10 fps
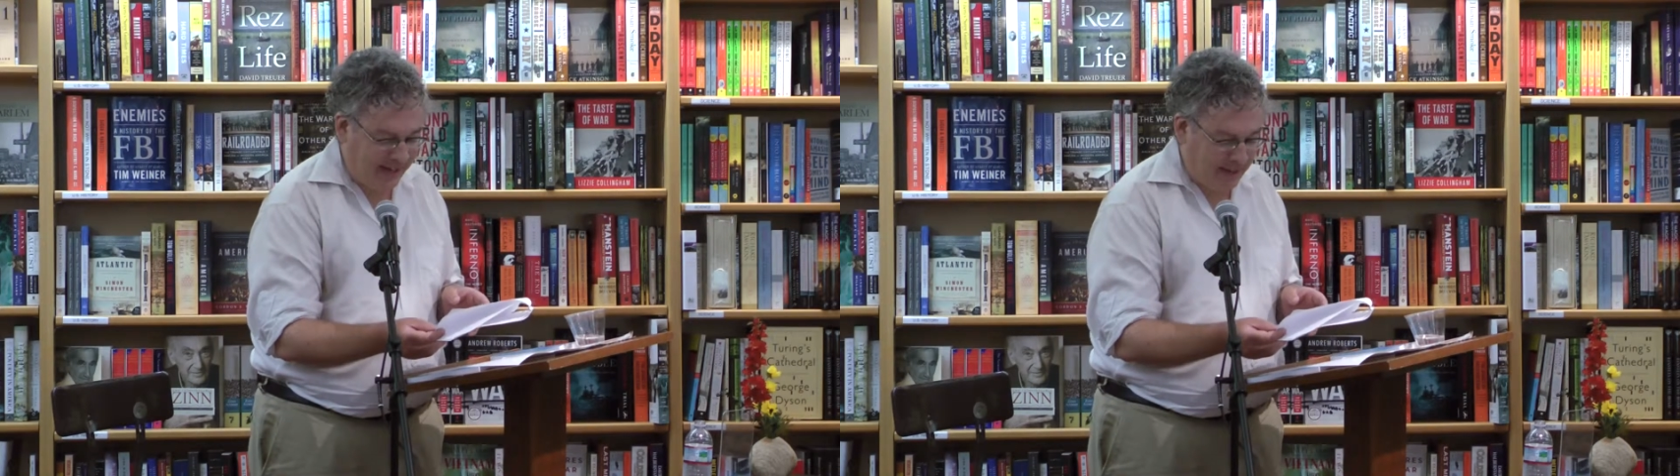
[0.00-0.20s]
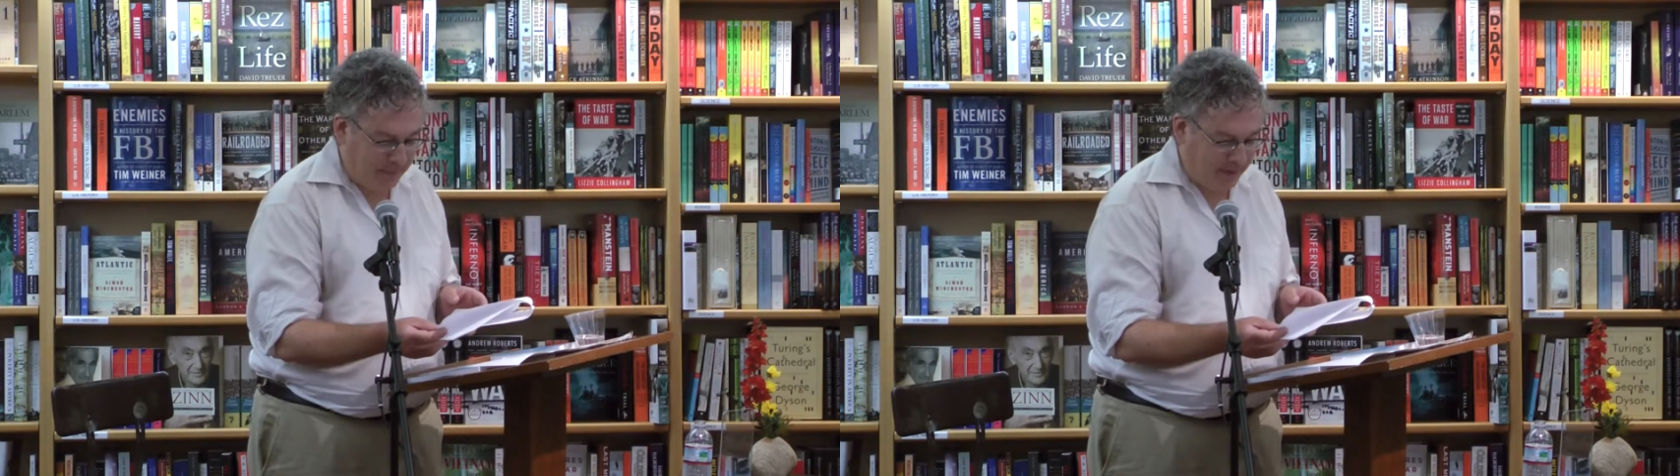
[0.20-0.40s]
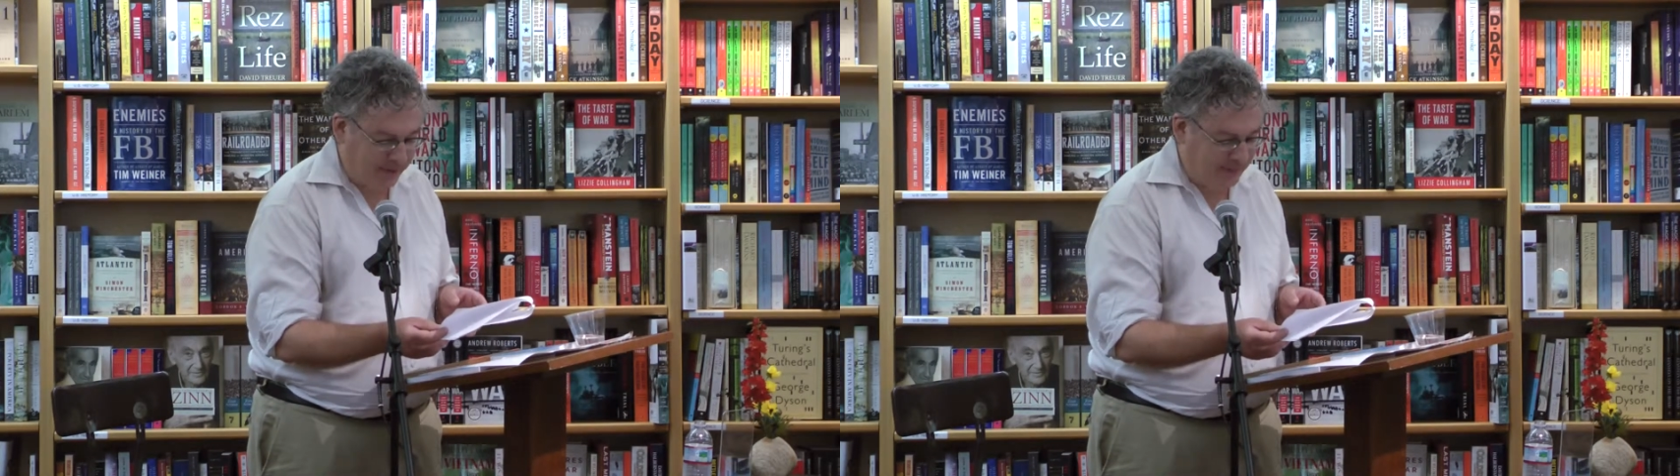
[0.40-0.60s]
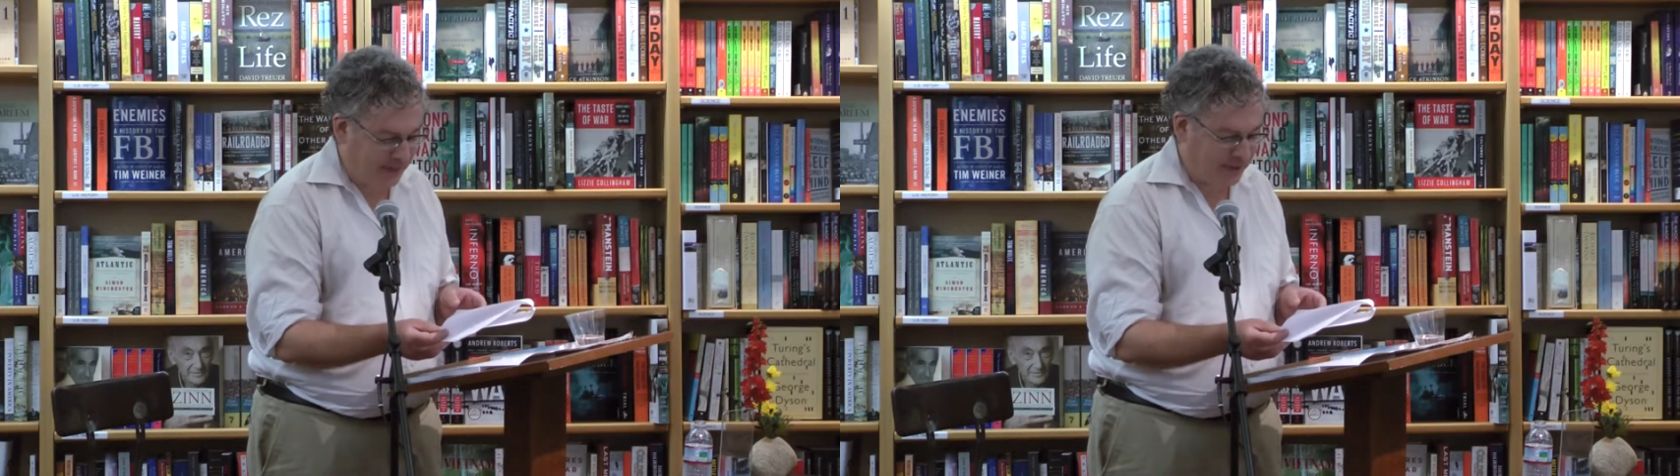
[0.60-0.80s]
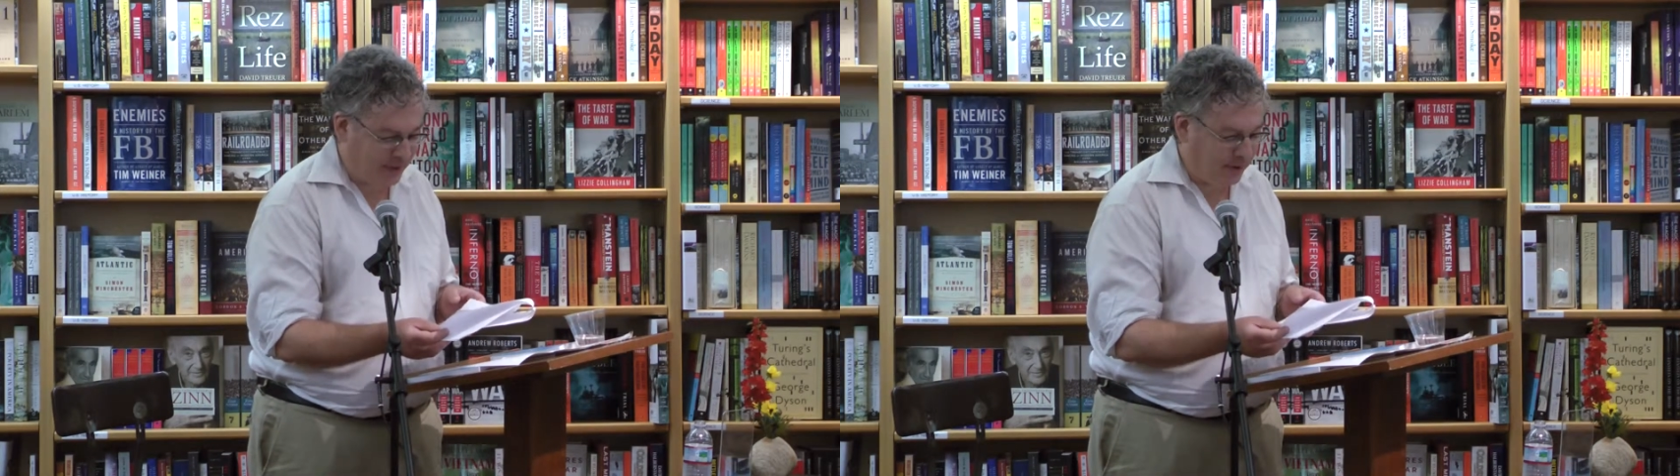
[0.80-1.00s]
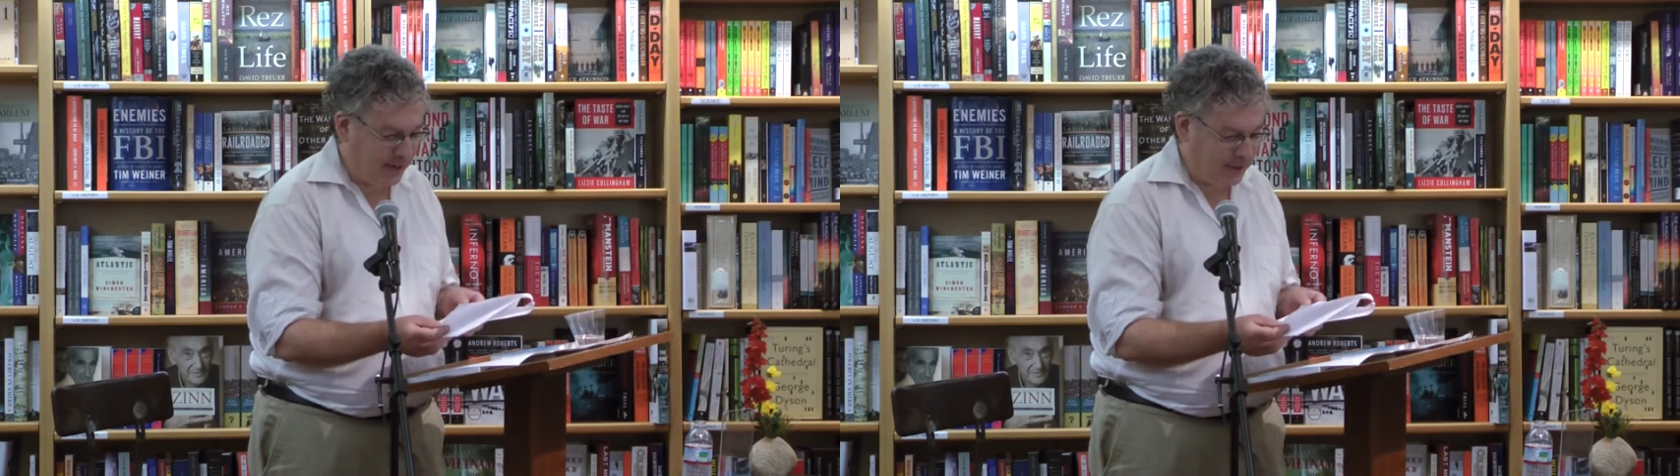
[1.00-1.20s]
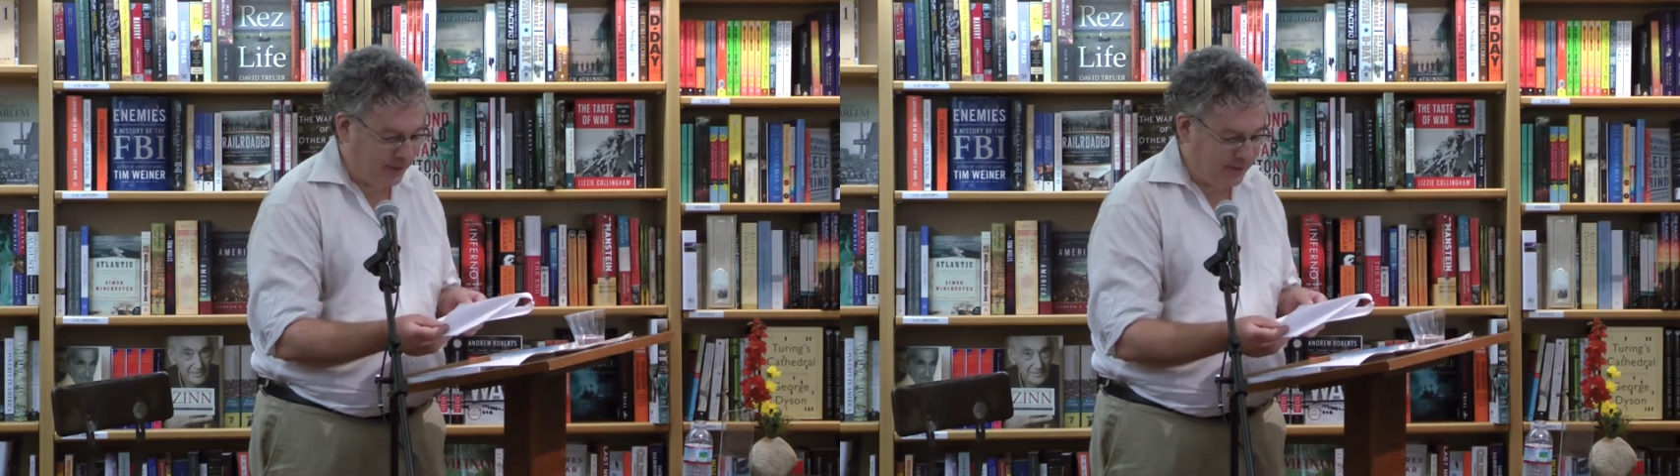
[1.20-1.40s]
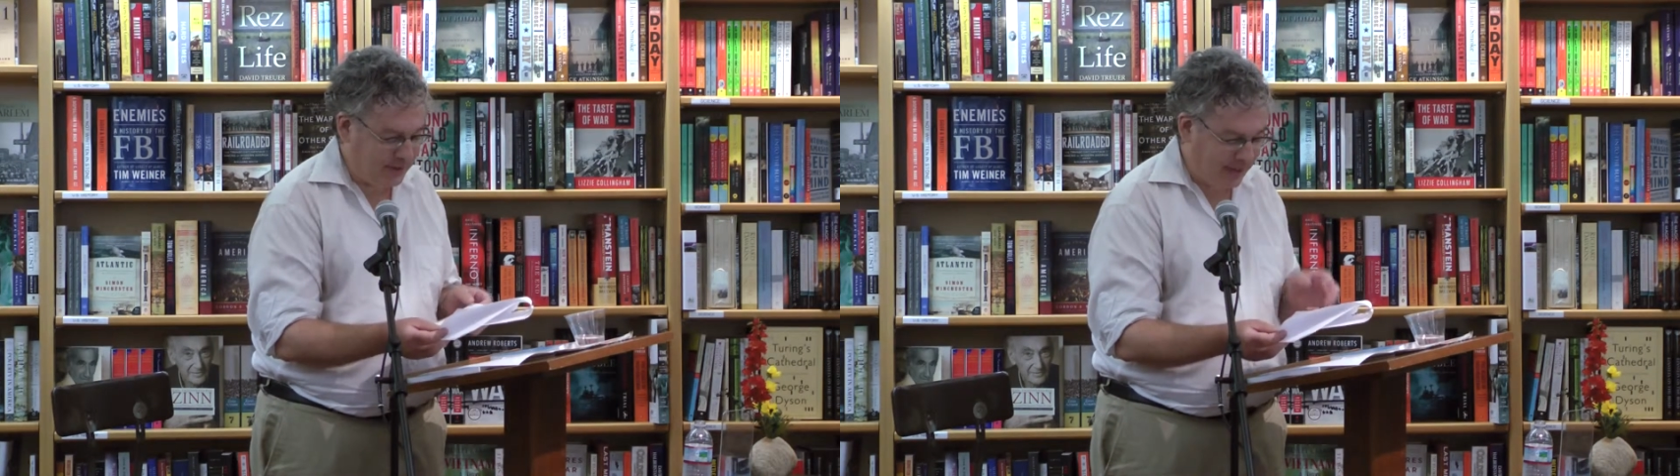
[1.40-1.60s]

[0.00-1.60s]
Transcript: number of desecrations